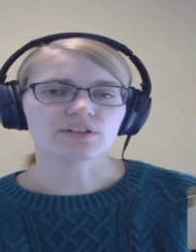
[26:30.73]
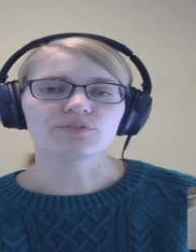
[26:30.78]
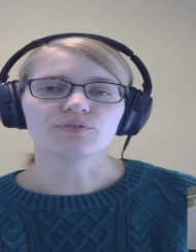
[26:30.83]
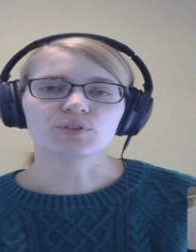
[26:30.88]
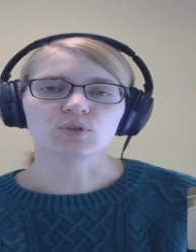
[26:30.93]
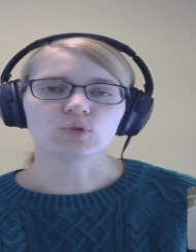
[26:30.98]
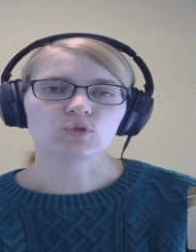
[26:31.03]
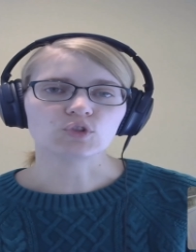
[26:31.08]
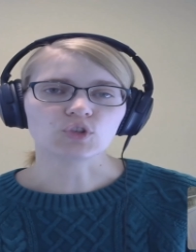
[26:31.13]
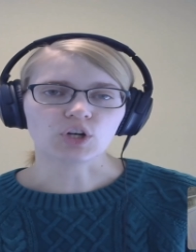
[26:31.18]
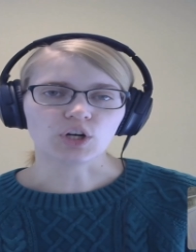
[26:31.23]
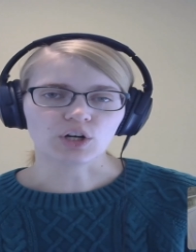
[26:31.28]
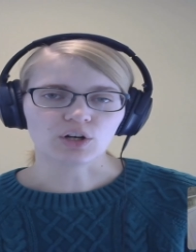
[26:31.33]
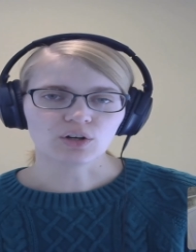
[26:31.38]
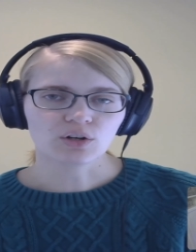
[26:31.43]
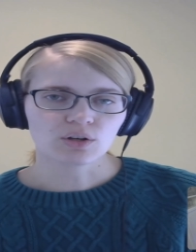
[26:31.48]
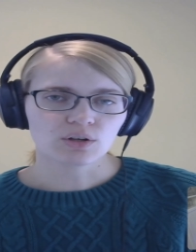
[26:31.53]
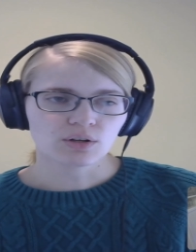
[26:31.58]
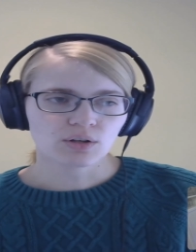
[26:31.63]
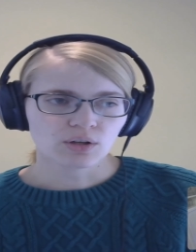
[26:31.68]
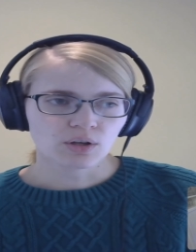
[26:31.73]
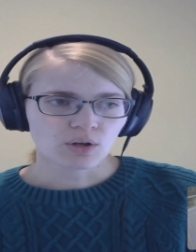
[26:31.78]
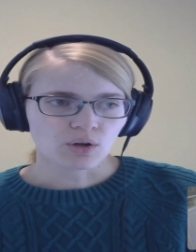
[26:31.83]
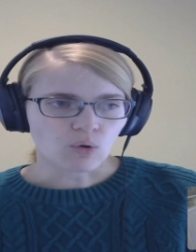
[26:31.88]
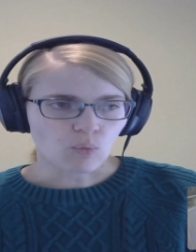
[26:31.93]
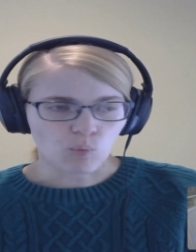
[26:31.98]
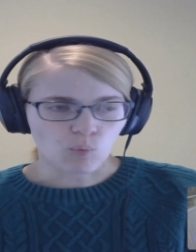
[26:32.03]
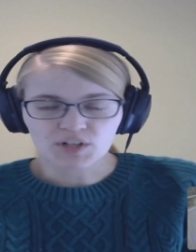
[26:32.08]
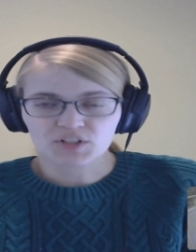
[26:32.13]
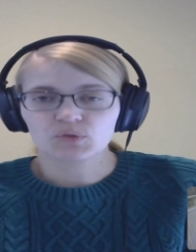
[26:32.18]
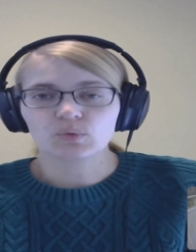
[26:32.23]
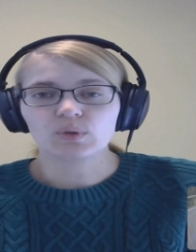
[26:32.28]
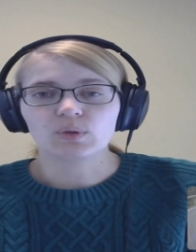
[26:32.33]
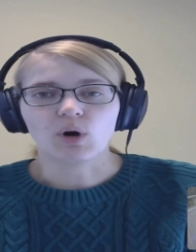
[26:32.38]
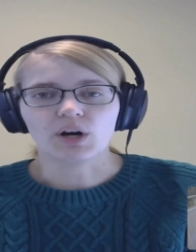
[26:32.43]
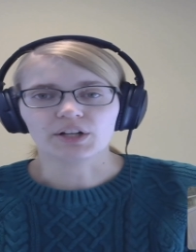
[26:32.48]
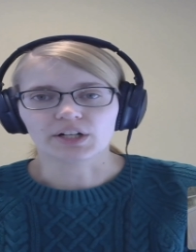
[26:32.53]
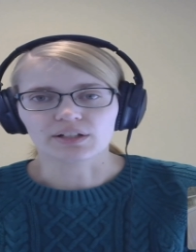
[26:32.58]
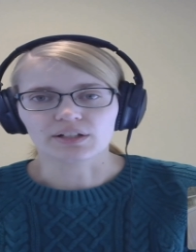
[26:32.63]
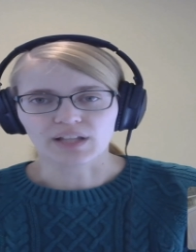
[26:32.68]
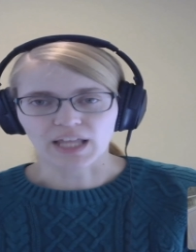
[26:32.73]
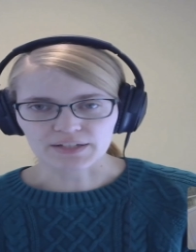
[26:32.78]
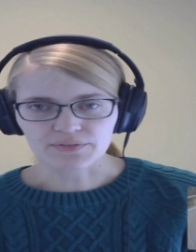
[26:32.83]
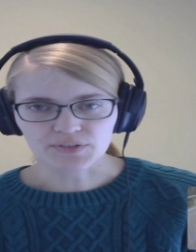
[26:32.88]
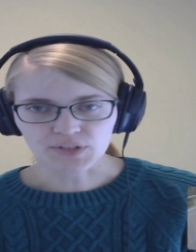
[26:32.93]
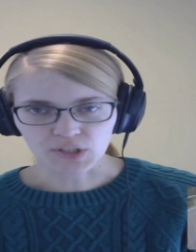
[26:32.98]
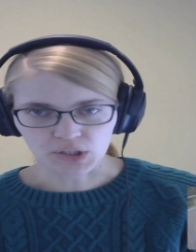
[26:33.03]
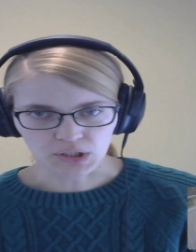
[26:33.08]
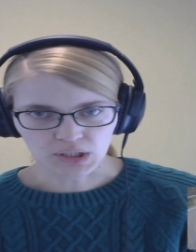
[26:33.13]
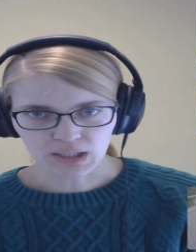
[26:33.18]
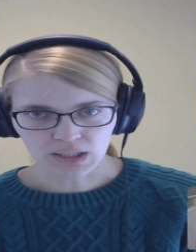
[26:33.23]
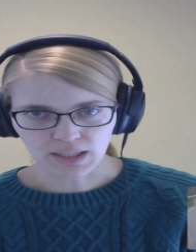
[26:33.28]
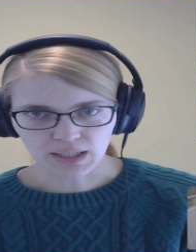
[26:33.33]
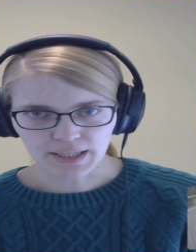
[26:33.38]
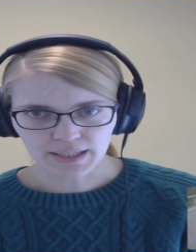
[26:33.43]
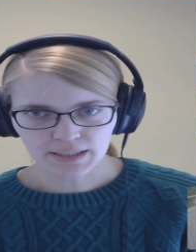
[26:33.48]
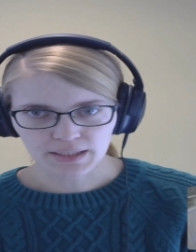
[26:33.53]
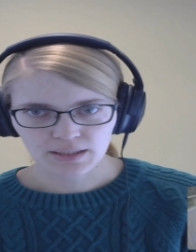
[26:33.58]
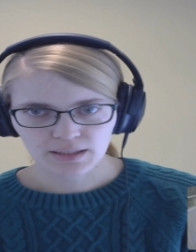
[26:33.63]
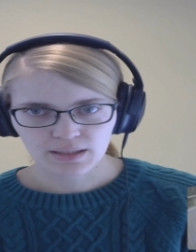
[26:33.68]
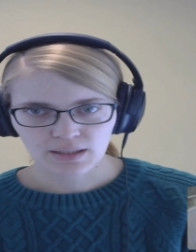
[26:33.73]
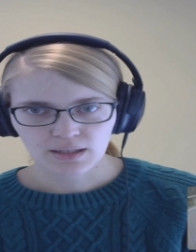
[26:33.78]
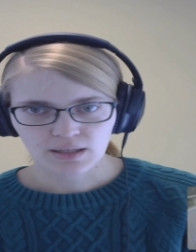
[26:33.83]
in the future. What do we want our life to look like?